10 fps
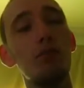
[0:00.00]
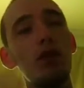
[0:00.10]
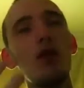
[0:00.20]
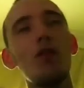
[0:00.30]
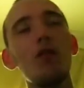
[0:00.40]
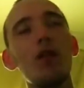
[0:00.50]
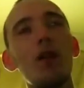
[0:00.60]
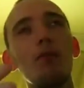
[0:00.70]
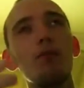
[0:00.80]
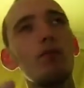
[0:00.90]
use
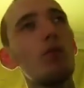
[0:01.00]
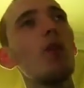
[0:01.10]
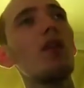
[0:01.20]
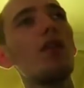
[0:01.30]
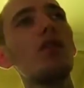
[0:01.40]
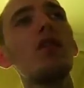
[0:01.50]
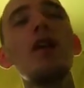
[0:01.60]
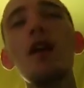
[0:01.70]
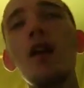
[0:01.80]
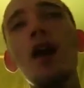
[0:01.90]
Windows,
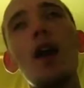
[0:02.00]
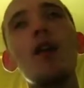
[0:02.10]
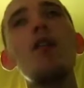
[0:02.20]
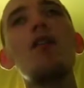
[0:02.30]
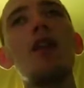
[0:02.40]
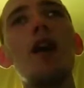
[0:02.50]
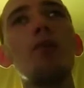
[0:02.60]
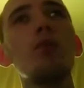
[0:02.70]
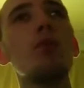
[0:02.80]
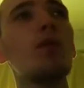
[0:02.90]
and I use
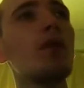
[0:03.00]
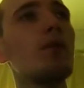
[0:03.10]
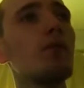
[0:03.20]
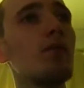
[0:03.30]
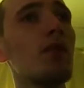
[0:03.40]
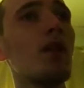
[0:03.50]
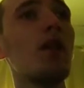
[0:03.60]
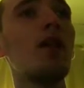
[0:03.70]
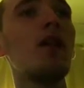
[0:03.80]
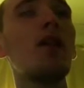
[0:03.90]
Apple. At
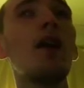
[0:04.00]
the end of the